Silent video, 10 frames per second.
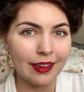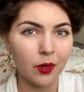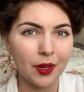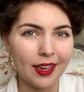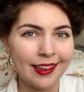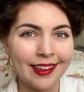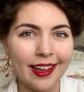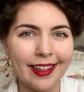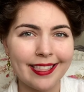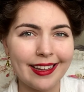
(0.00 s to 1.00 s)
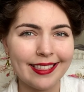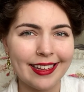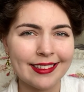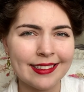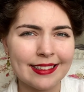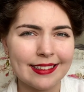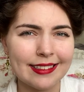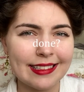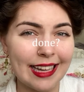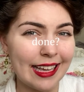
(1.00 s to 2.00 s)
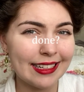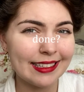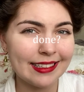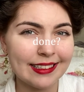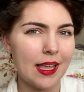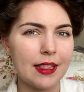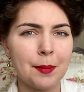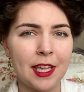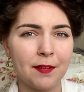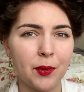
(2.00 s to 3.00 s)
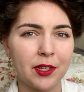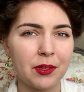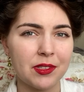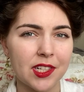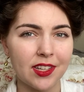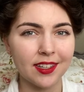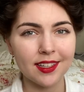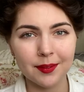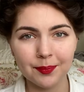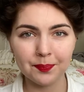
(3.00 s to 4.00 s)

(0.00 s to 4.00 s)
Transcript: Okay, I think that's done. Let me give you a closer look.